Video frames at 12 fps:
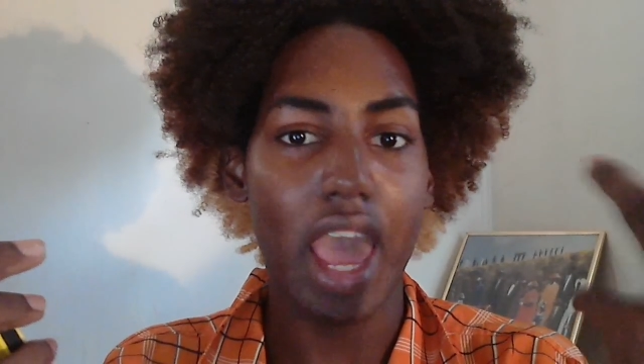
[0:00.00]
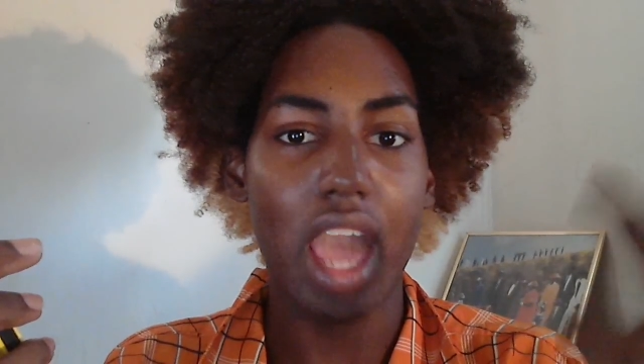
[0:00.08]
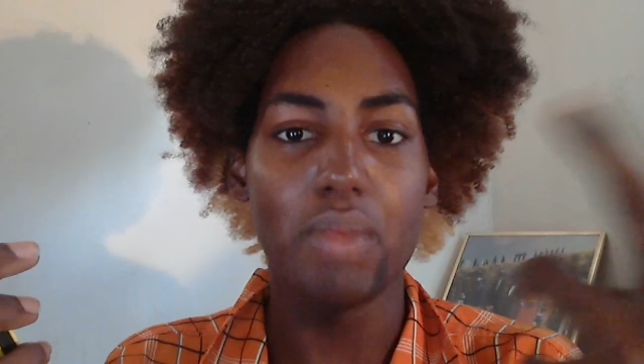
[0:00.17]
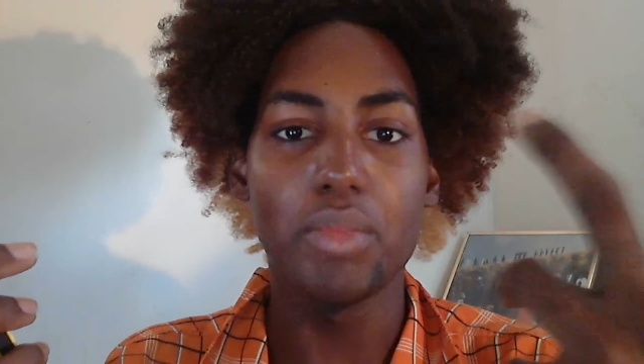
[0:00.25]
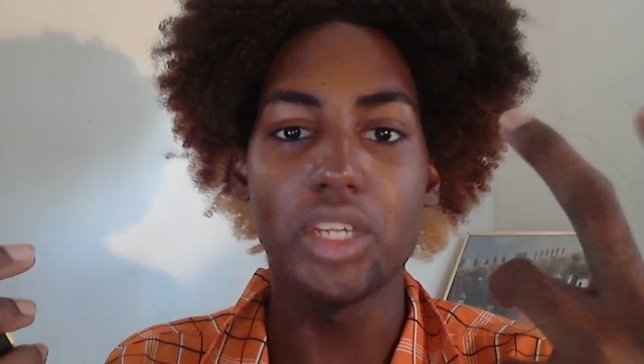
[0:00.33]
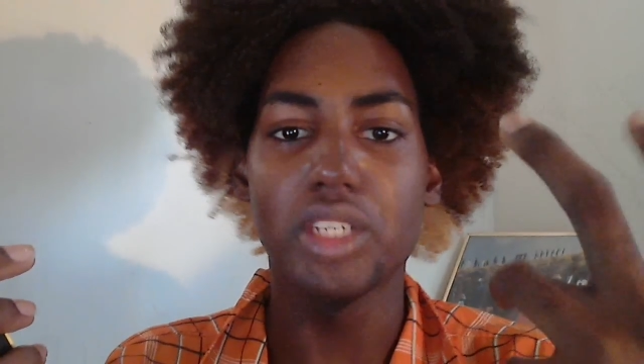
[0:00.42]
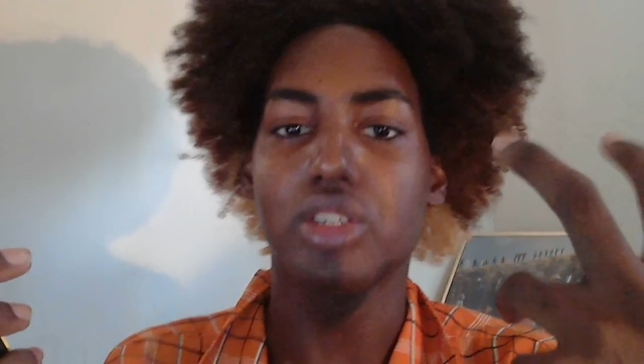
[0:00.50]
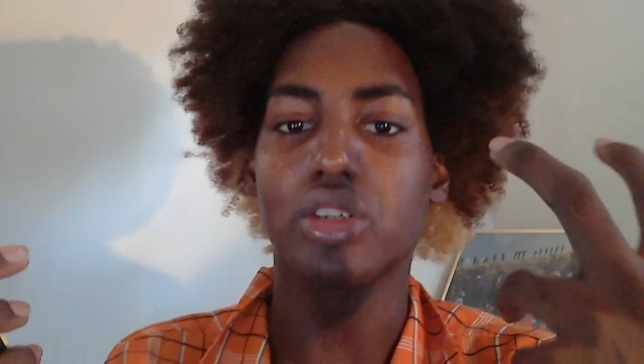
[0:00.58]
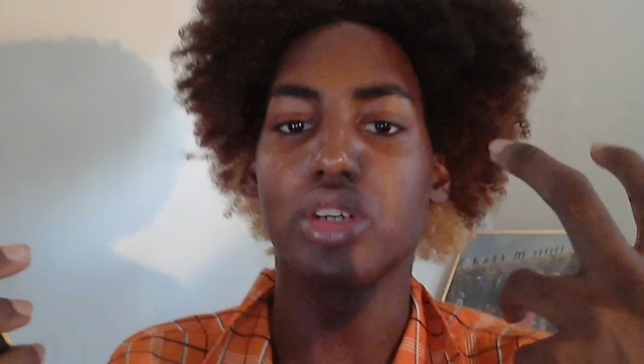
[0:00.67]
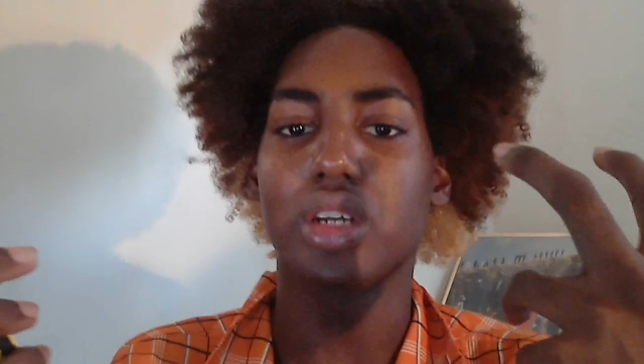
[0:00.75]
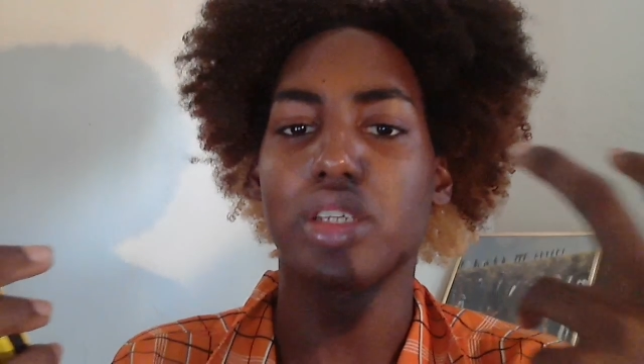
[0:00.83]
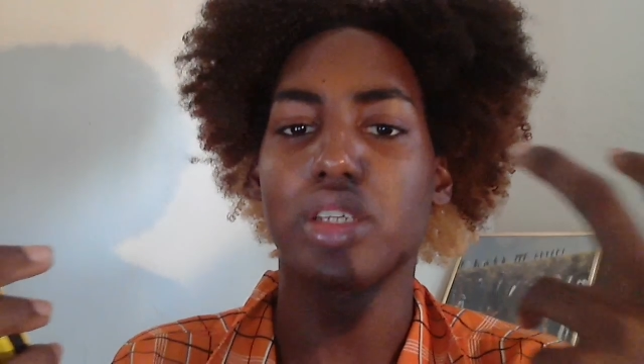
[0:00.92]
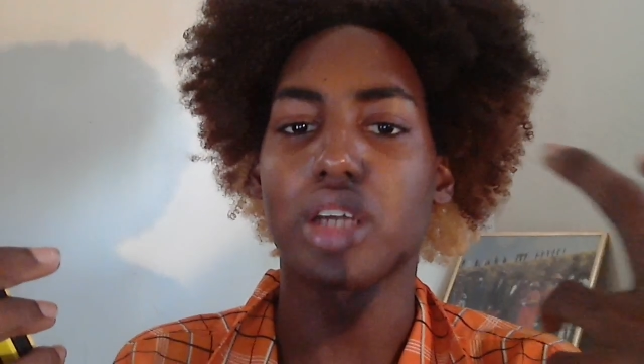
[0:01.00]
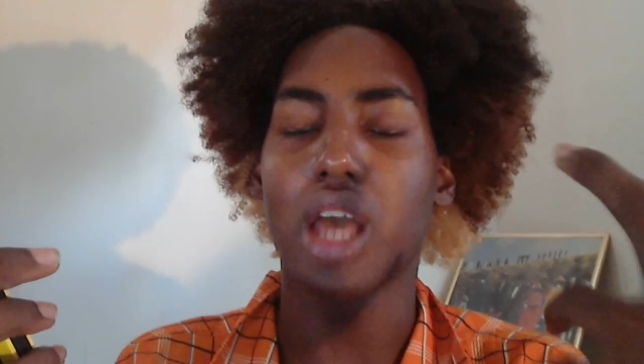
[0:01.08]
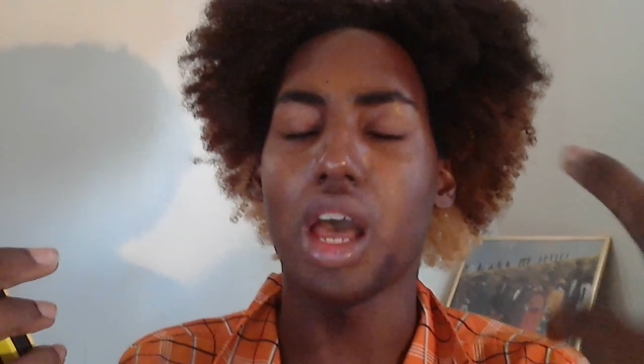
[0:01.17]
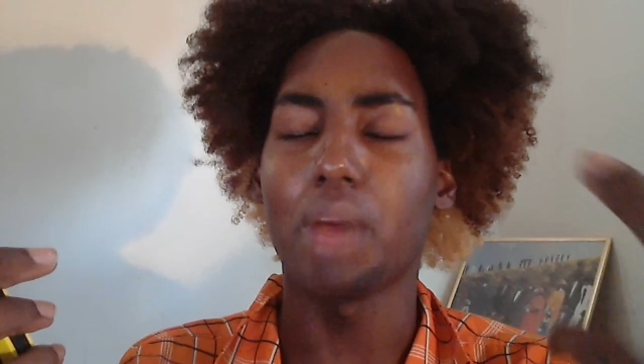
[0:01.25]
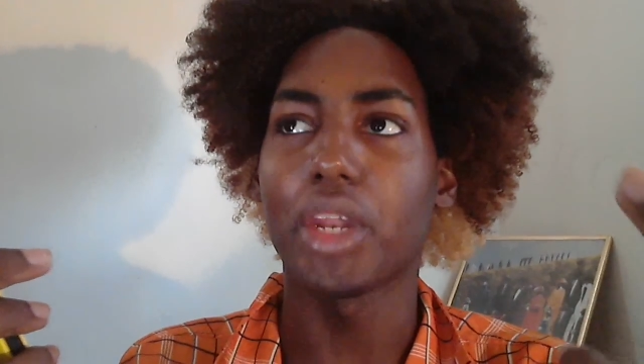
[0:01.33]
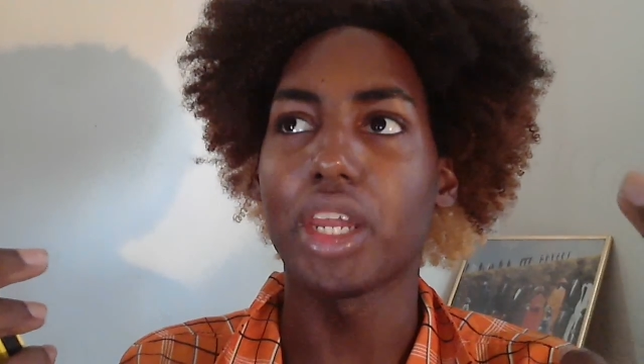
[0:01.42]
admixture is a
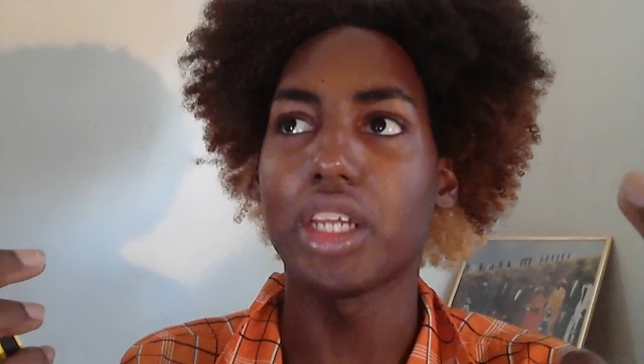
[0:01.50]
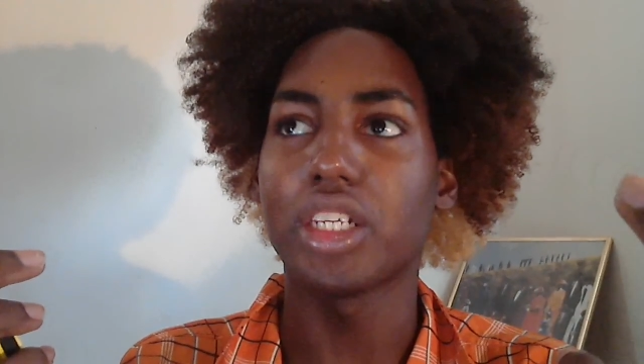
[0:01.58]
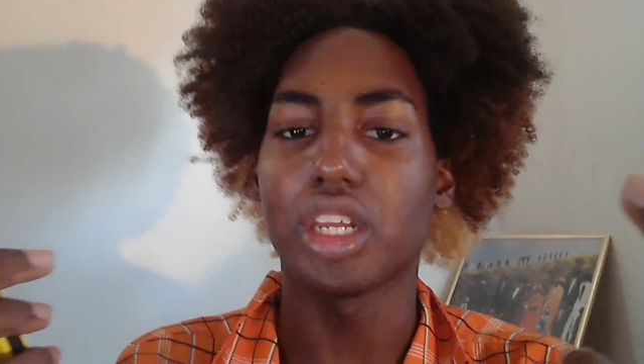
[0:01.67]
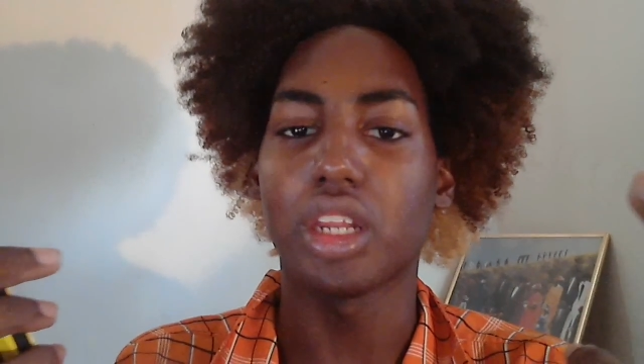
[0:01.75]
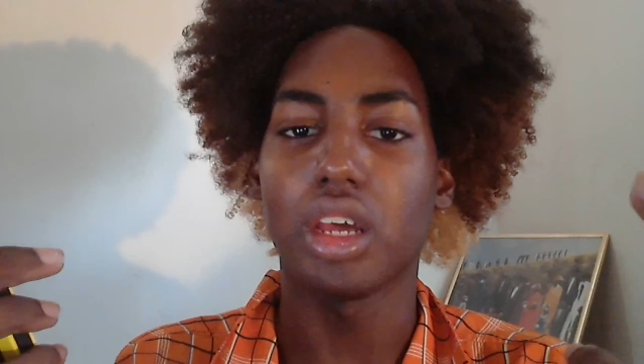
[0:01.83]
combination